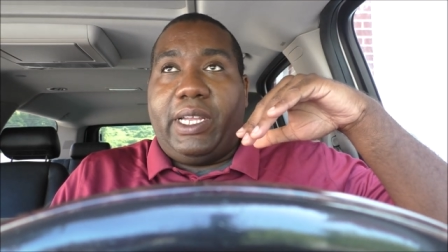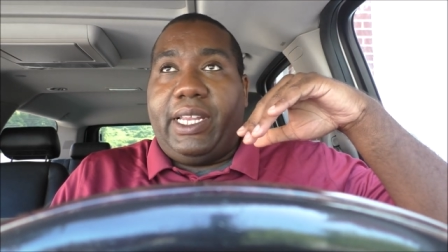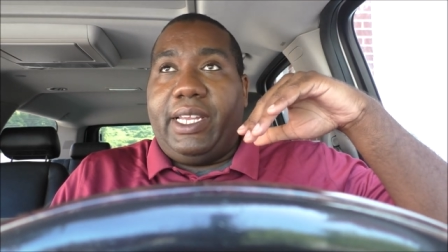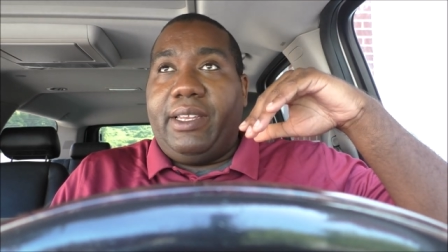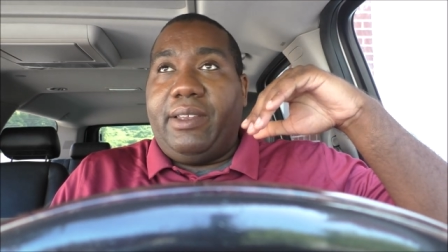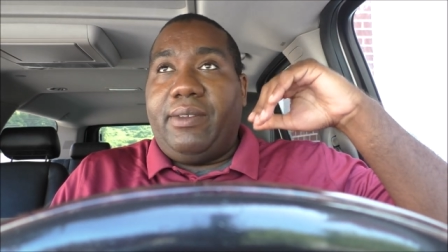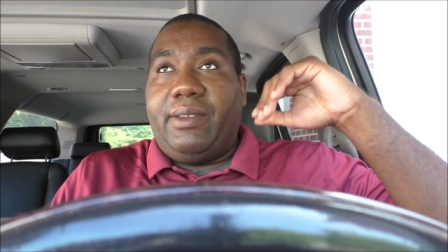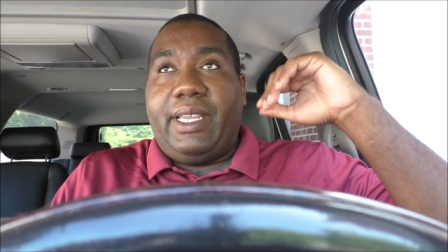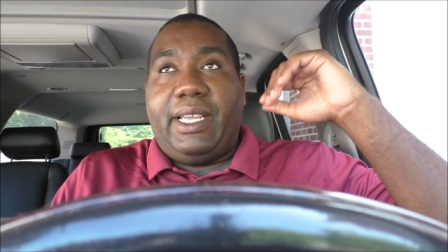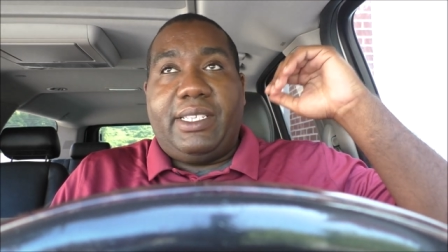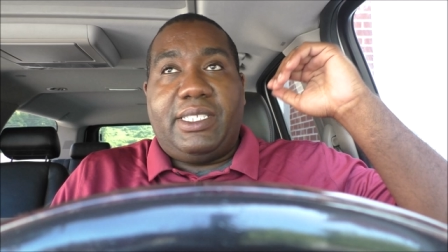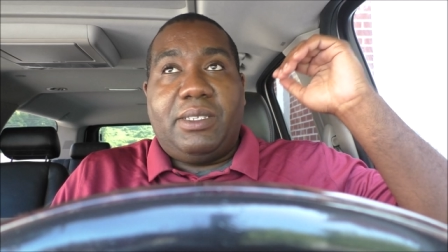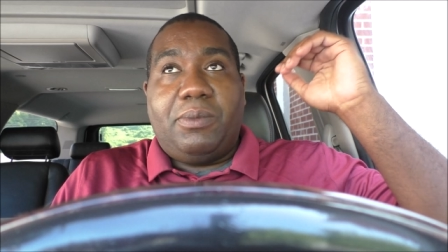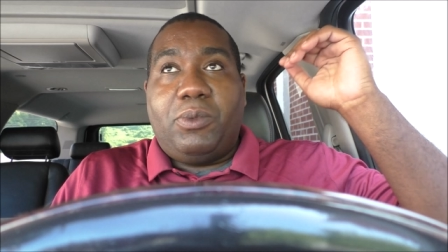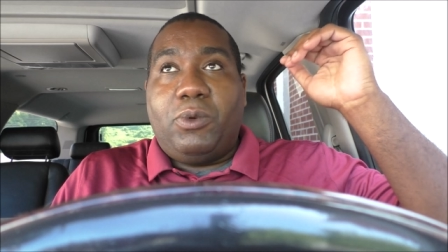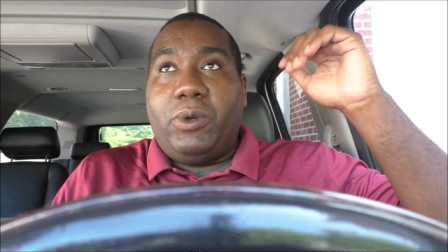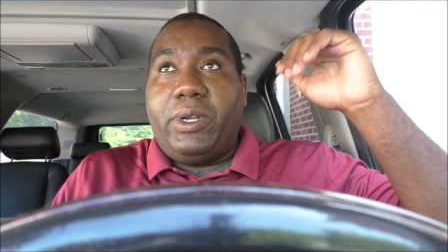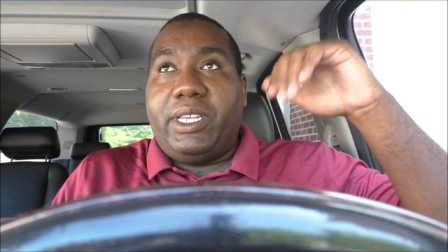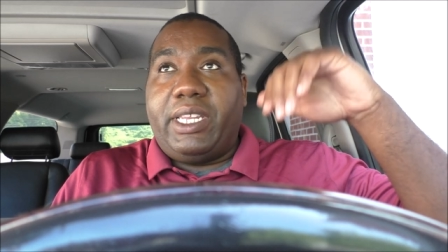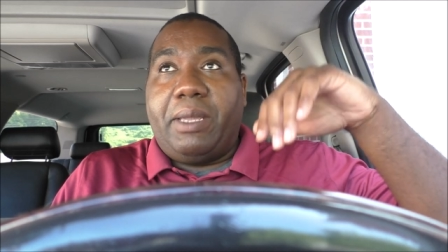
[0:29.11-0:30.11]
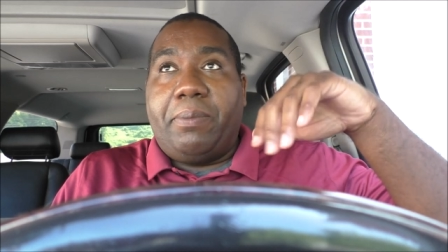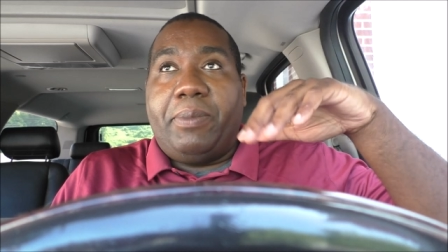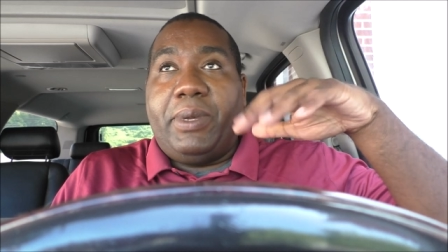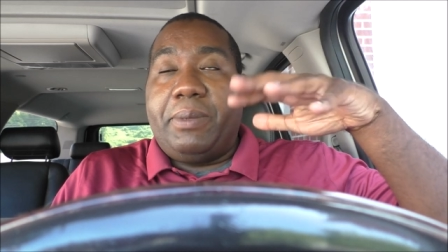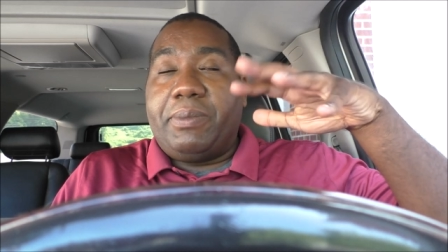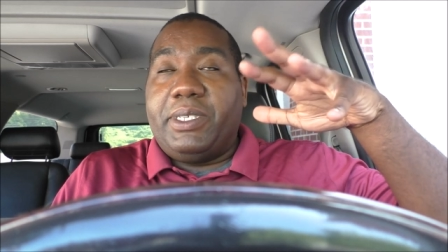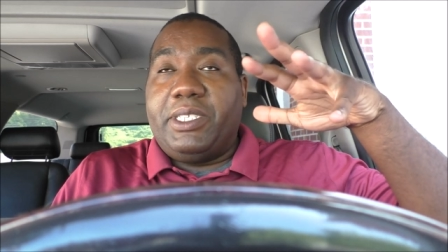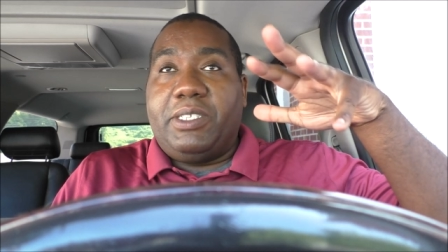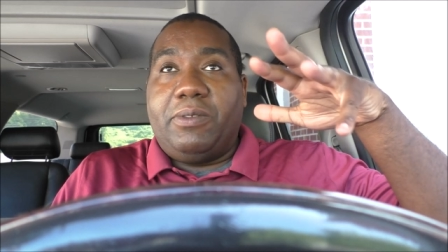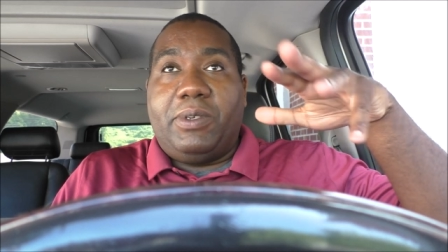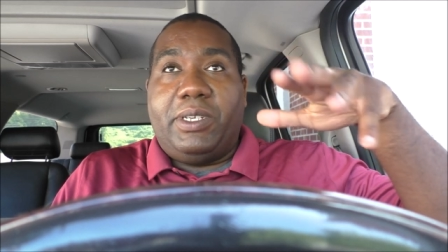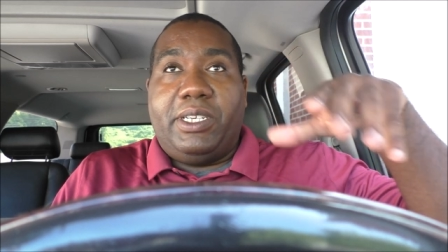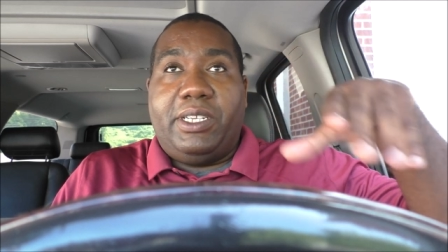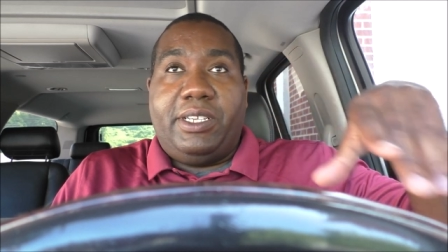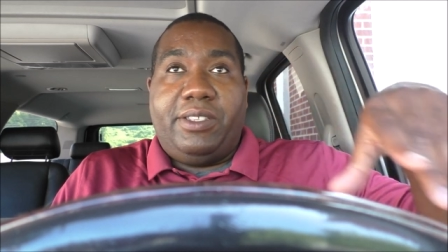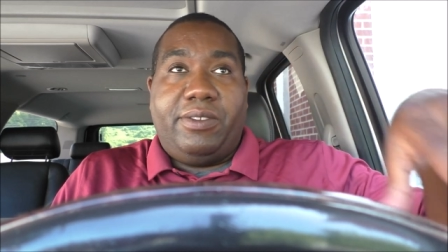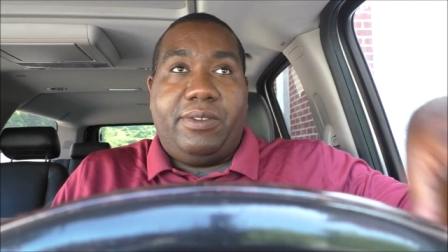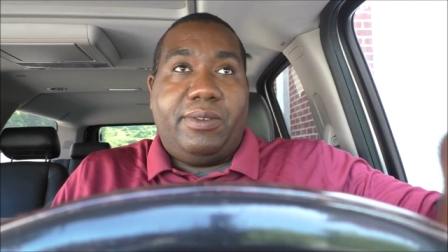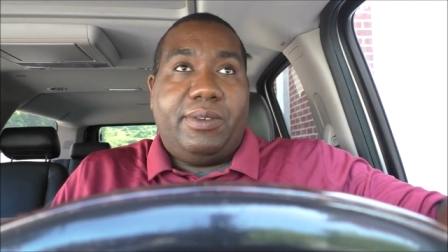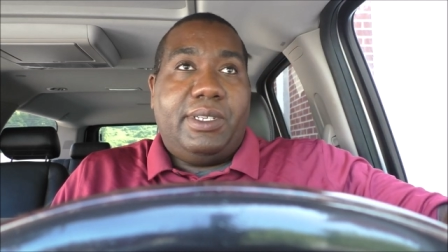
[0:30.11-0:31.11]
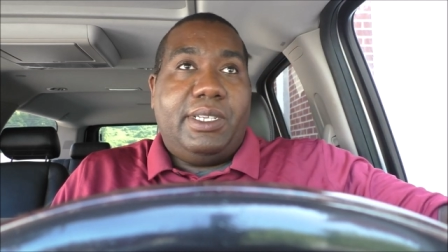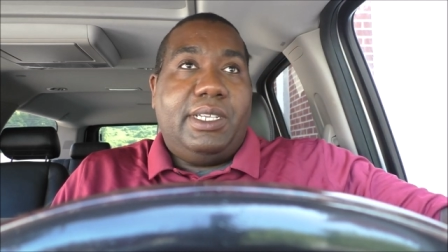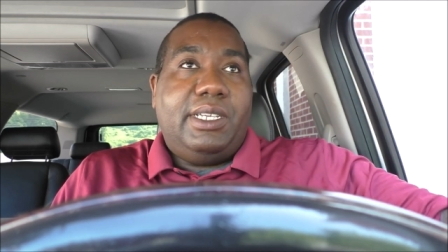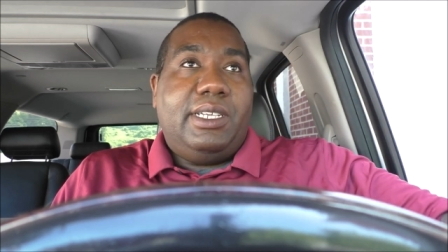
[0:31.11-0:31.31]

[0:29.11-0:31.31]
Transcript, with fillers: and at some point, they bumped into one another.